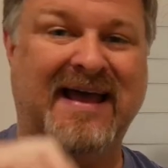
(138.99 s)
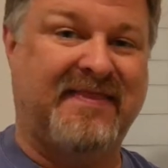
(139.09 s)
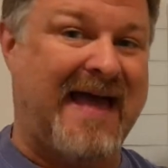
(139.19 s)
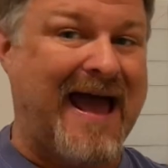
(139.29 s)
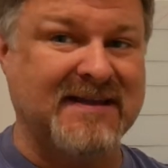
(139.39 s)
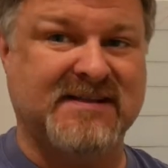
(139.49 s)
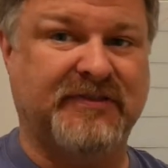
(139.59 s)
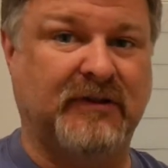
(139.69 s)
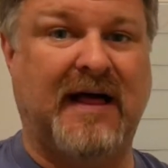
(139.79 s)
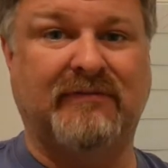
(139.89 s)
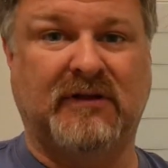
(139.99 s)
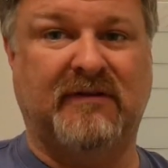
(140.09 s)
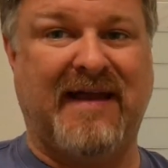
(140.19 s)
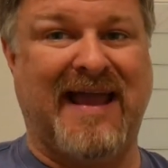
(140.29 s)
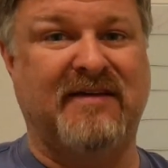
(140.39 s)
That is at the level
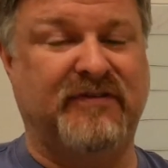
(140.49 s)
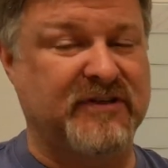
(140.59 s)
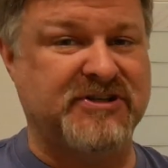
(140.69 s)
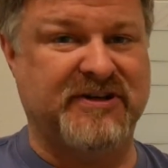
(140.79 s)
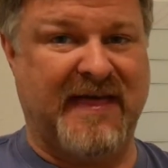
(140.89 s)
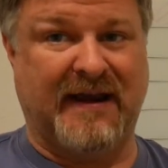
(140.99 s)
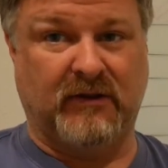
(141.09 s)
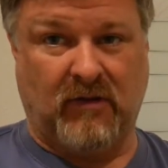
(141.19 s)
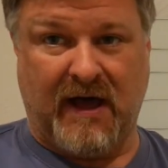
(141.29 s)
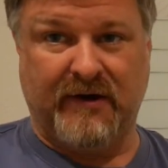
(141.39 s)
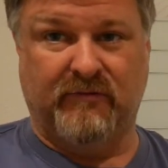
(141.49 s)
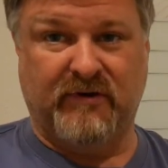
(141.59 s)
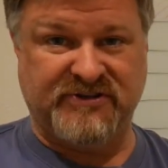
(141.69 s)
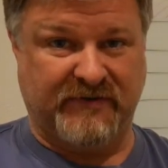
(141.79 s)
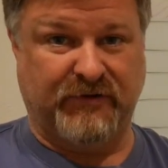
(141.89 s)
of, hey, if you listen to that a lot
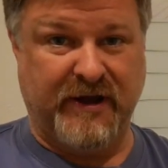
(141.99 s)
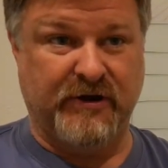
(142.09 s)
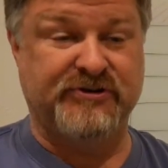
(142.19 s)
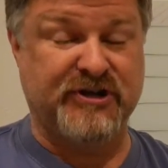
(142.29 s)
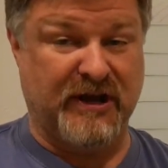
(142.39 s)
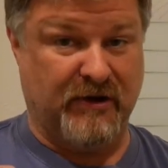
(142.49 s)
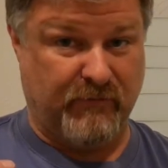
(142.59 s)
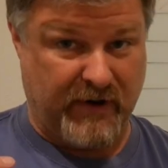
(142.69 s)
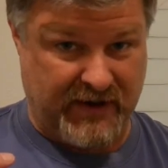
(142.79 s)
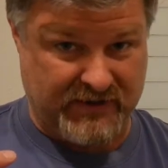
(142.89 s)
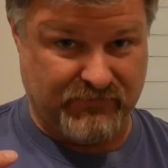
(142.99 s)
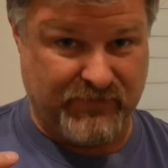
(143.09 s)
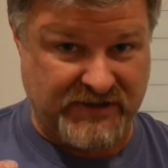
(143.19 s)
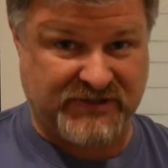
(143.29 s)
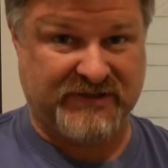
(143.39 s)
over several years, you're going to
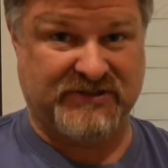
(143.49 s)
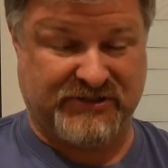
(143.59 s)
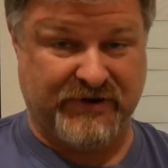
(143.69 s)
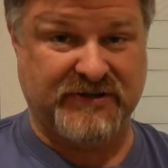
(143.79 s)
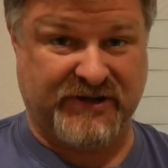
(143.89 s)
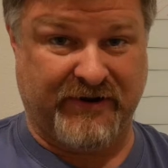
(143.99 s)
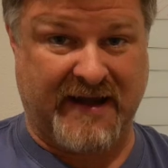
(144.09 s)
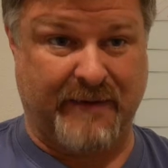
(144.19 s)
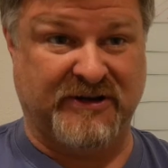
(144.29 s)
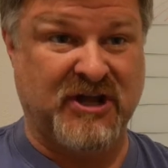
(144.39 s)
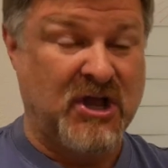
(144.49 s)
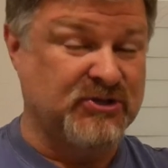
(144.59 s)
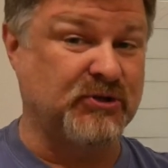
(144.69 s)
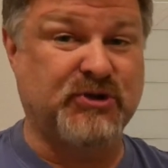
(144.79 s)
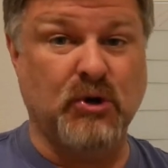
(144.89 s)
risk serious hearing damage.
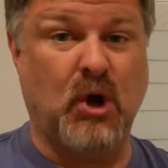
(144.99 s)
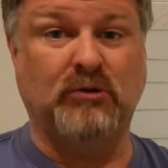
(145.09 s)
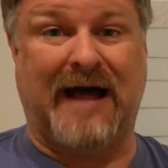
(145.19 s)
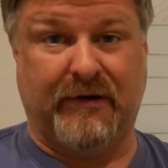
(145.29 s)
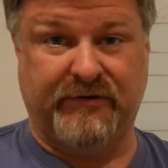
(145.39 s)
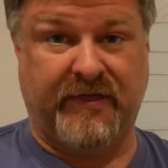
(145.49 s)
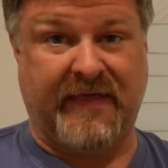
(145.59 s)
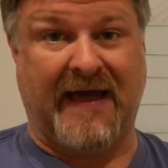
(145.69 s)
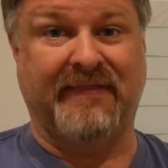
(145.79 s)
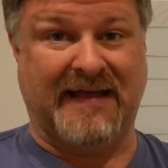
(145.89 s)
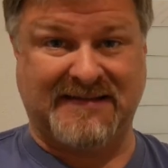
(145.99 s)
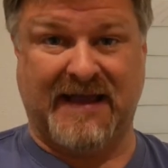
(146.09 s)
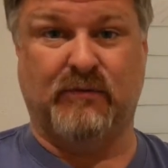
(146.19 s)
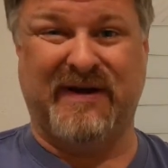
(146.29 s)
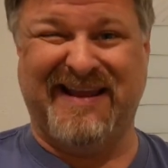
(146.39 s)
So don't go louder than that. That's
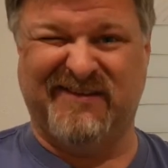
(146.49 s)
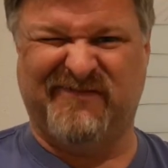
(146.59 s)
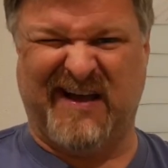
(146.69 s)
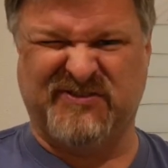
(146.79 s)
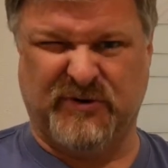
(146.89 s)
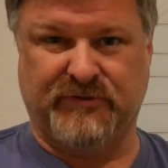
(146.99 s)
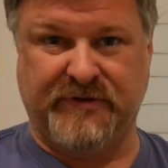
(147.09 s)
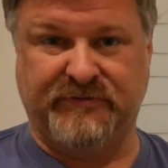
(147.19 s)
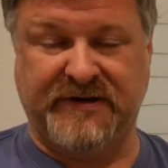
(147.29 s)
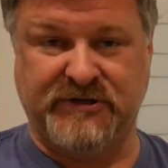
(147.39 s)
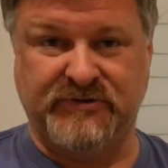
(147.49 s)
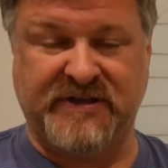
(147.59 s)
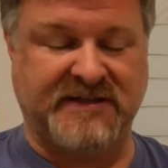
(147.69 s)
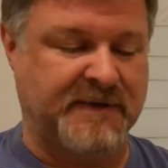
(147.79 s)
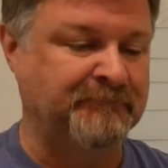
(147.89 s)
kind of what EN50332
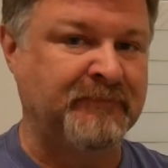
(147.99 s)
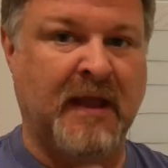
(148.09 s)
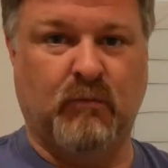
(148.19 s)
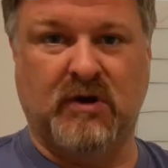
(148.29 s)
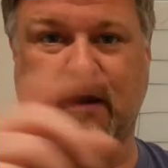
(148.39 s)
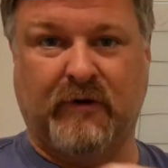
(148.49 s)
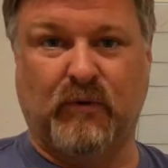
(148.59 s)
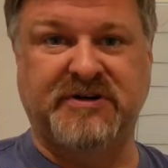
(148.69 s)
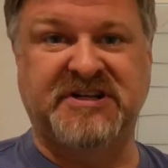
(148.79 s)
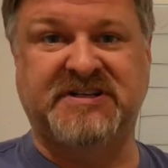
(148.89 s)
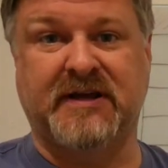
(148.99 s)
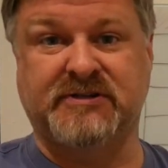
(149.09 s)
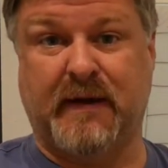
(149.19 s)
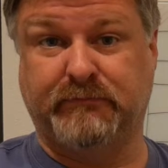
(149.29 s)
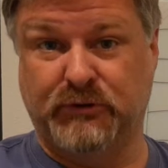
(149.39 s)
says. We'll cover more details
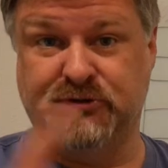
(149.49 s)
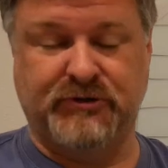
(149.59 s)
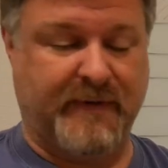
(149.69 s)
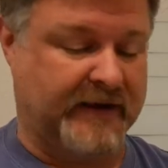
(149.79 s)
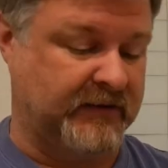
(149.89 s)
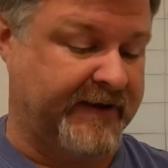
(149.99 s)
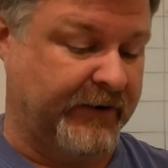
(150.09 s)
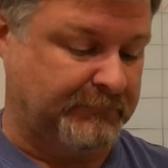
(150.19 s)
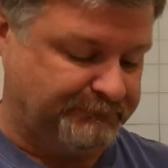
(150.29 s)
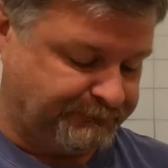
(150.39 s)
about Bluetooth about it later.